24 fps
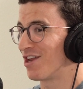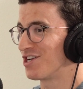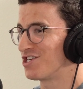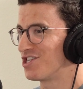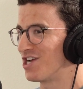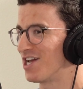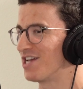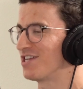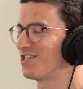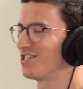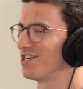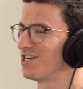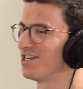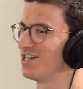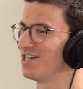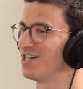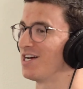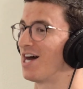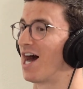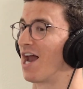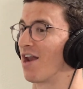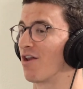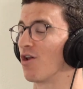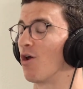to change?
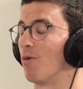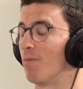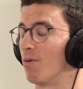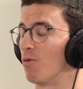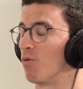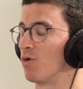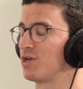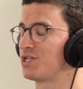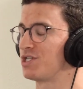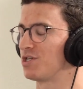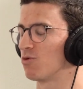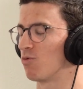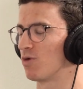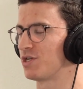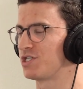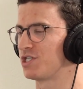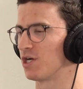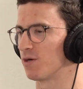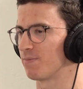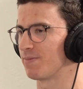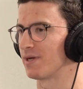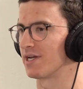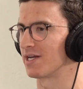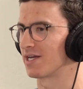I don't know, but what's
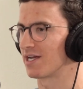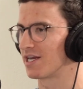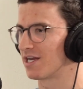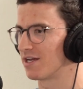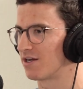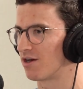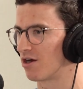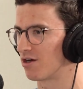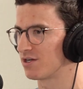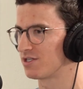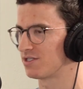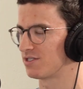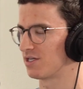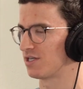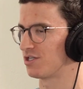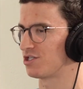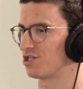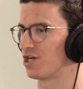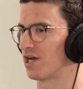your opinion? Can a narcissist